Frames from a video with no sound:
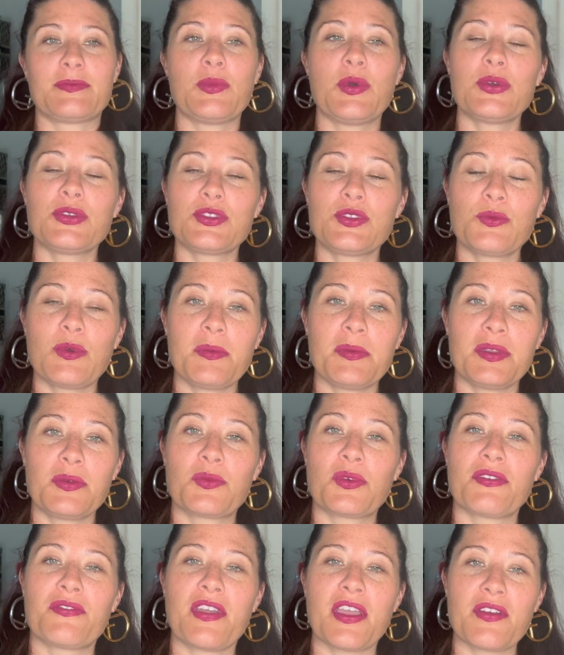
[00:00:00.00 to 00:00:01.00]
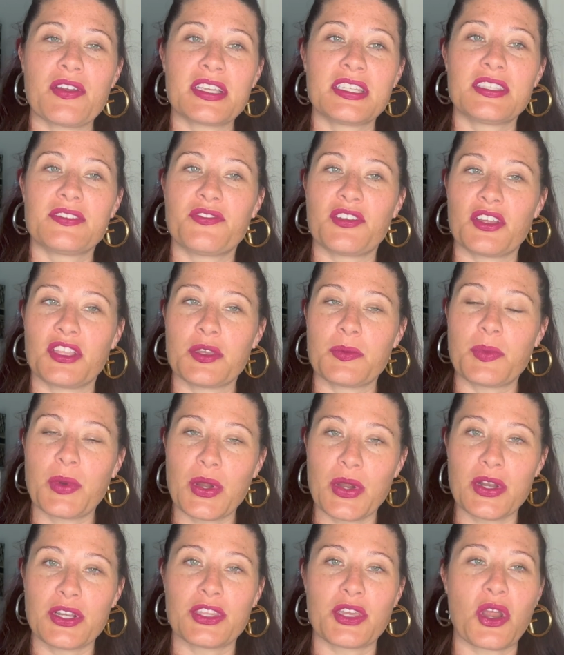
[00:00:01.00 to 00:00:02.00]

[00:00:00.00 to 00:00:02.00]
most of the women were very severely burned.